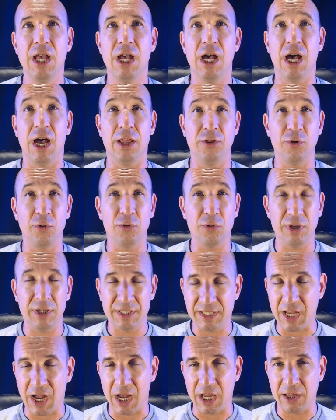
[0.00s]
Newly
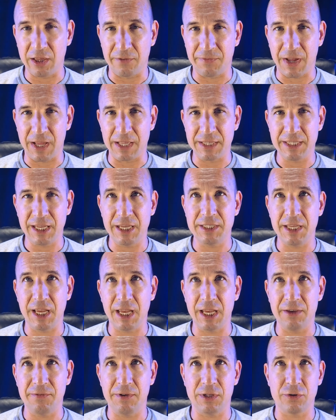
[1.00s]
signed Levante
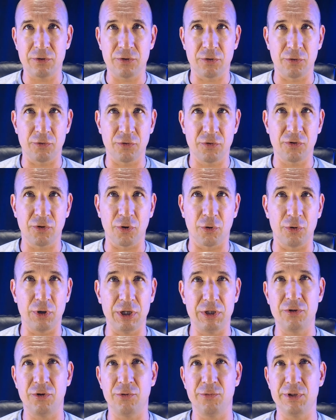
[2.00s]
David turns
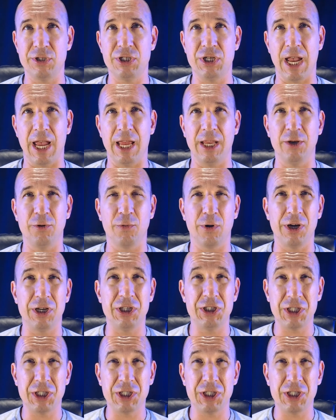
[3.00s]
32 in January.